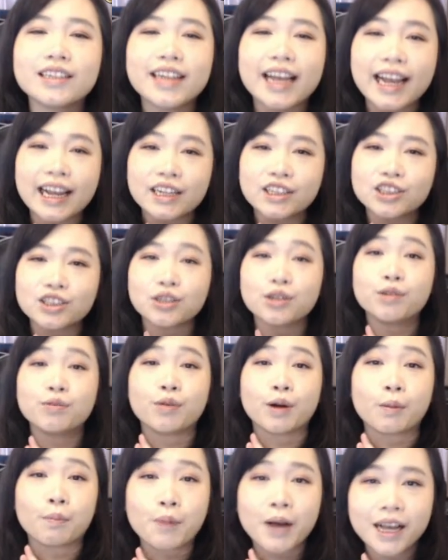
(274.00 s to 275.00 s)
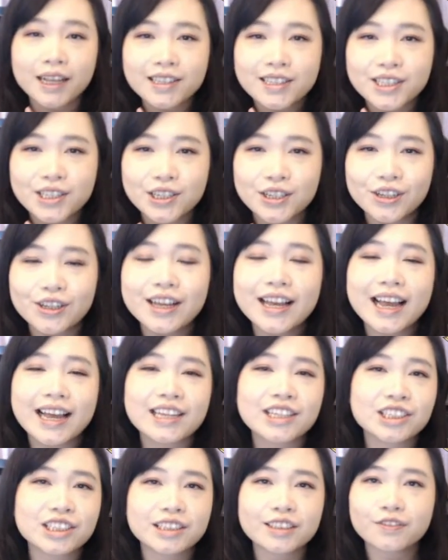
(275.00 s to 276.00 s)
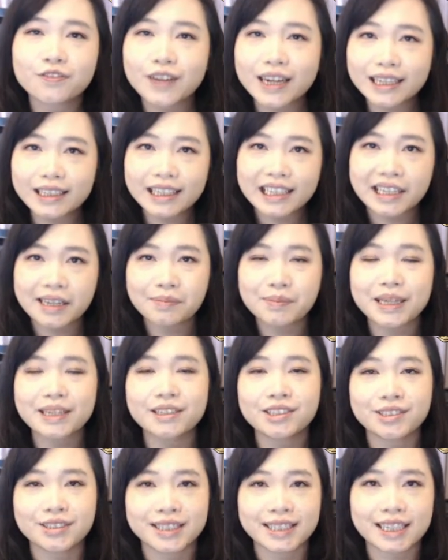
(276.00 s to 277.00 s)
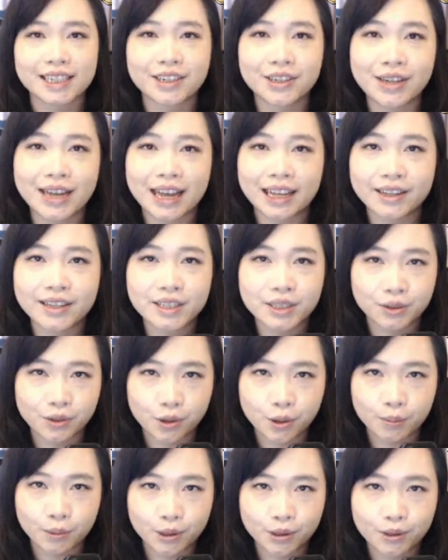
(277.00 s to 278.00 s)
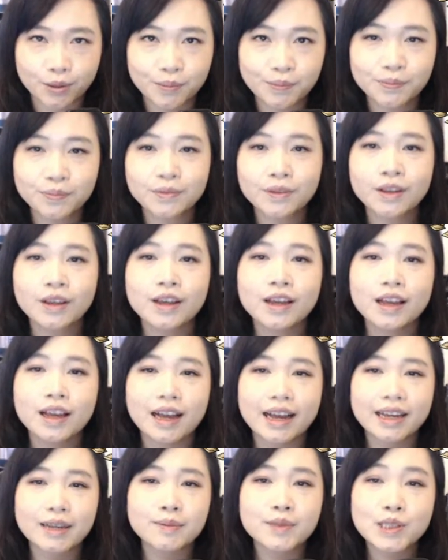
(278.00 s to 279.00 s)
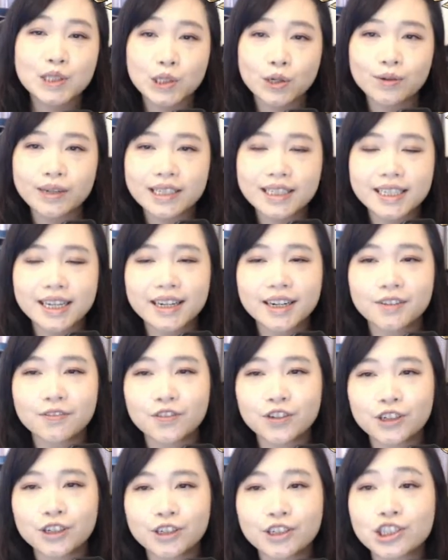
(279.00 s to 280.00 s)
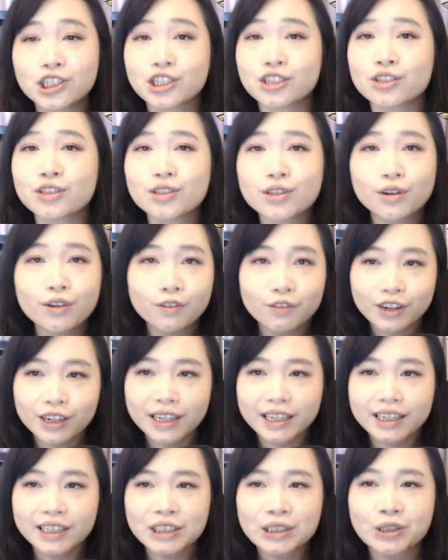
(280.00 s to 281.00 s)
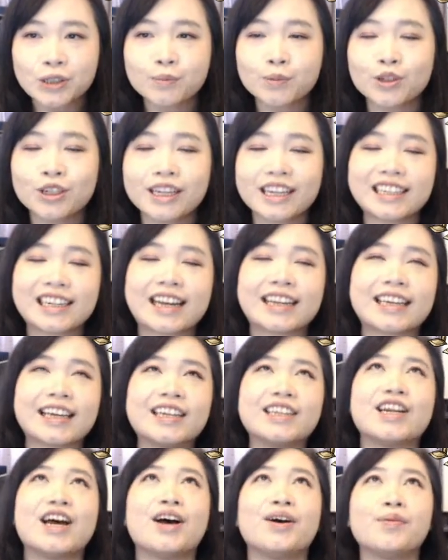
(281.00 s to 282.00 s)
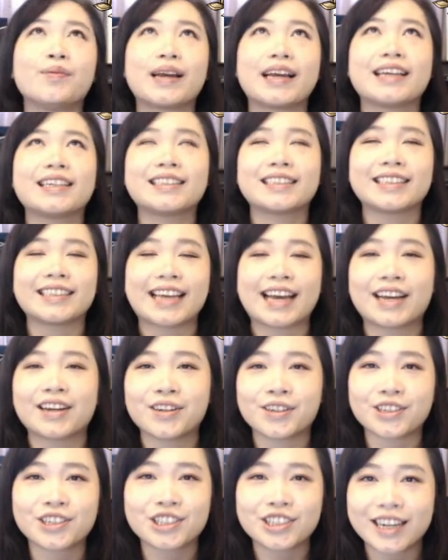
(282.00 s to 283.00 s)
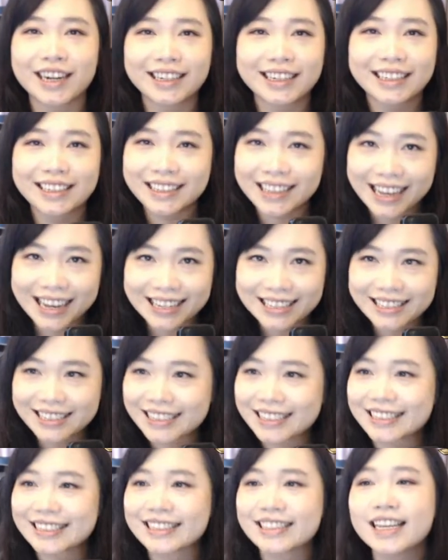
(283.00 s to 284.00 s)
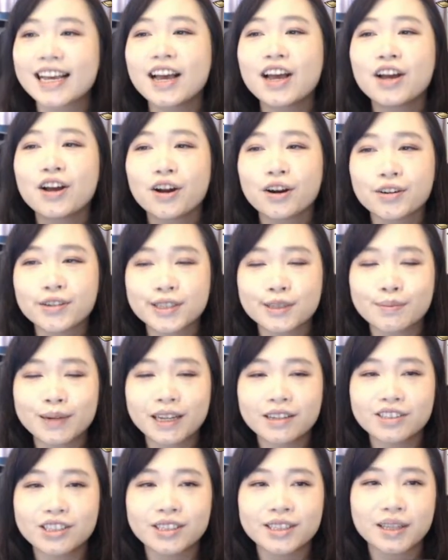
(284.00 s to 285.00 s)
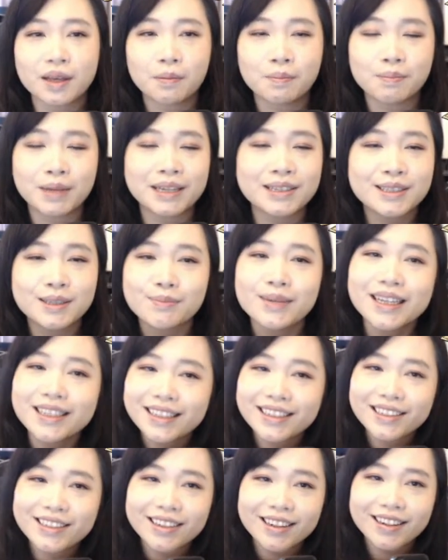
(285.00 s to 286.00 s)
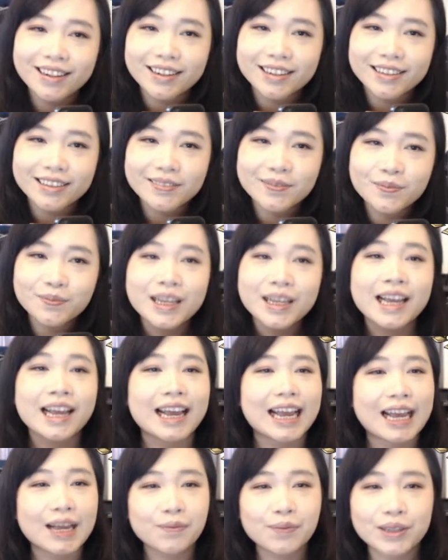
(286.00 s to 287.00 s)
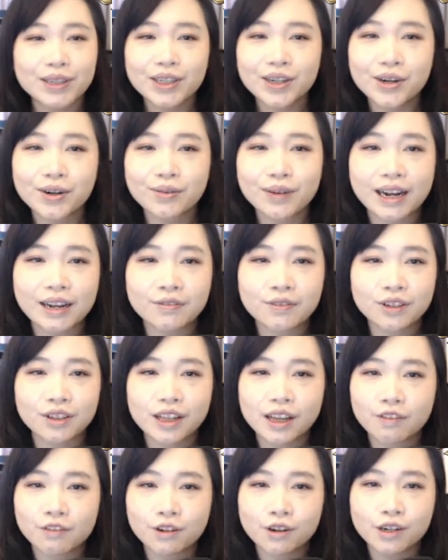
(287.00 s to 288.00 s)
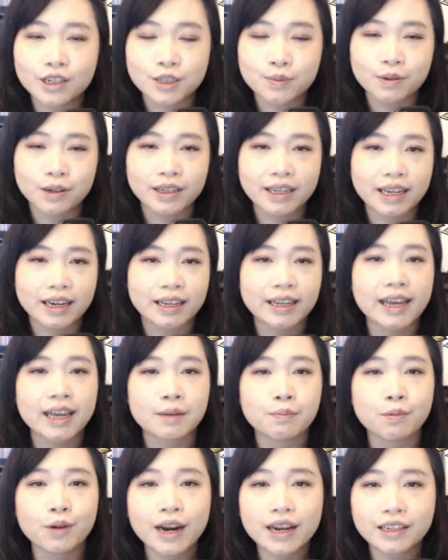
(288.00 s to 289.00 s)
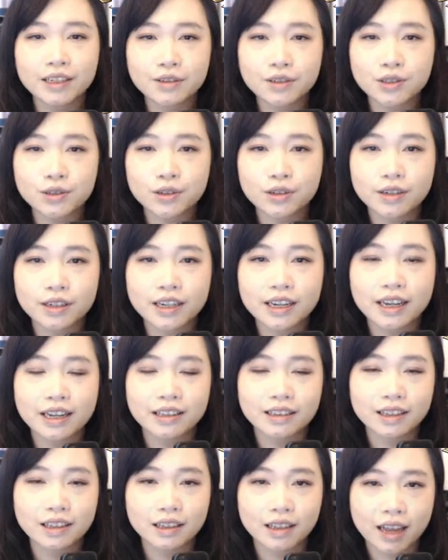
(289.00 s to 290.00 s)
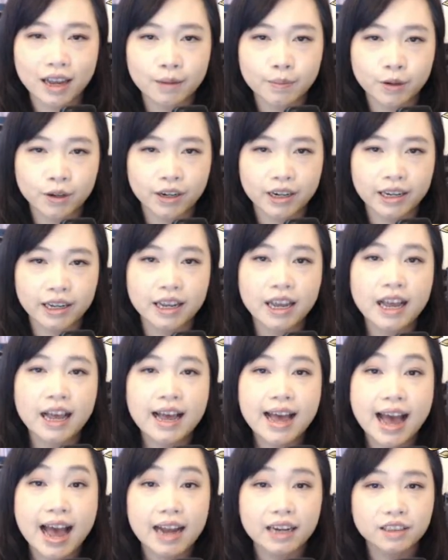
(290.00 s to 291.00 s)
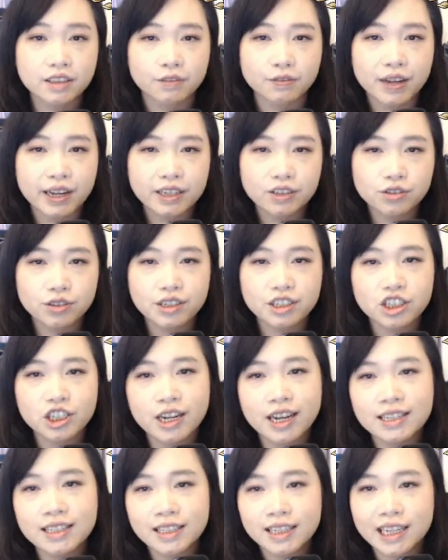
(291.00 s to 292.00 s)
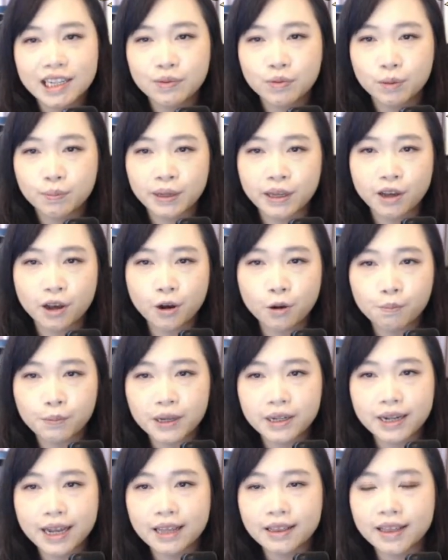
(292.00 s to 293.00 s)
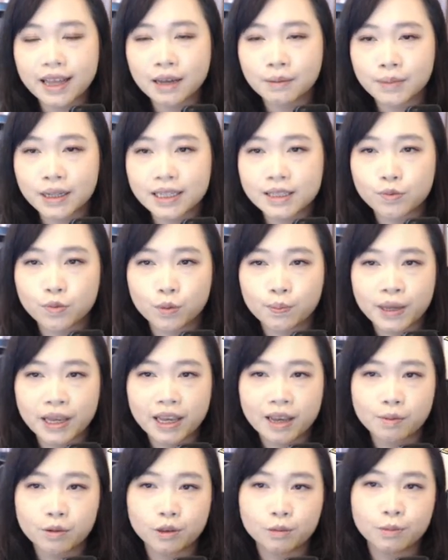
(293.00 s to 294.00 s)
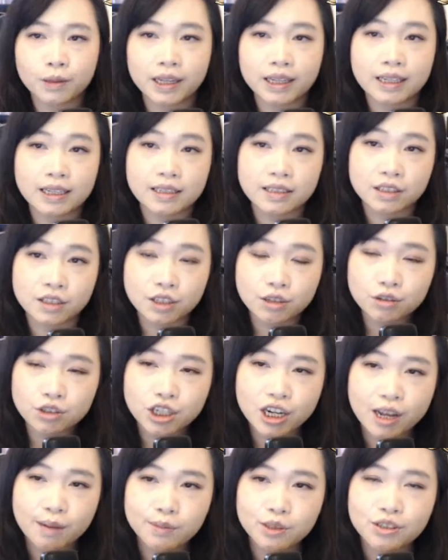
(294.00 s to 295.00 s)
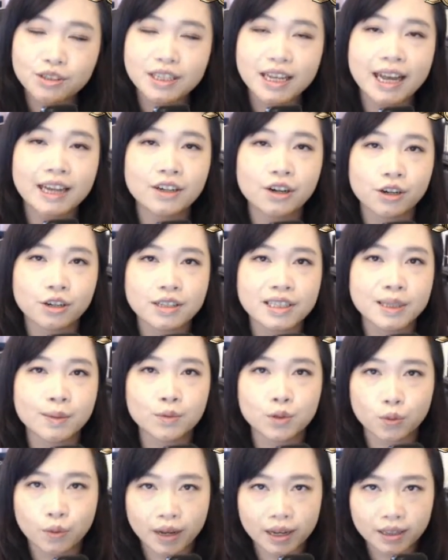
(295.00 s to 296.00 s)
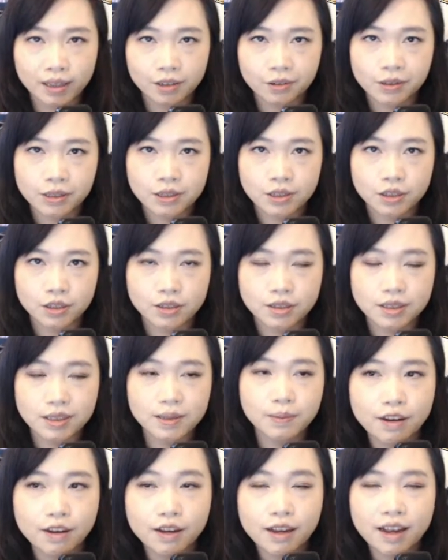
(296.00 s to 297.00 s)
Angel Rapunzel, and she's finally coming to SINoALICE Global. I am so excited for her. She's so freaking adorable, and I cannot wait to get her shiny glasses. Her smile just melts my little heart. And with her arrival, of course, we're getting a brand new story in the library. Act of Hatred Chastity will be open, and that means we'll be able to play these new chapters and earn some Twilight crystals.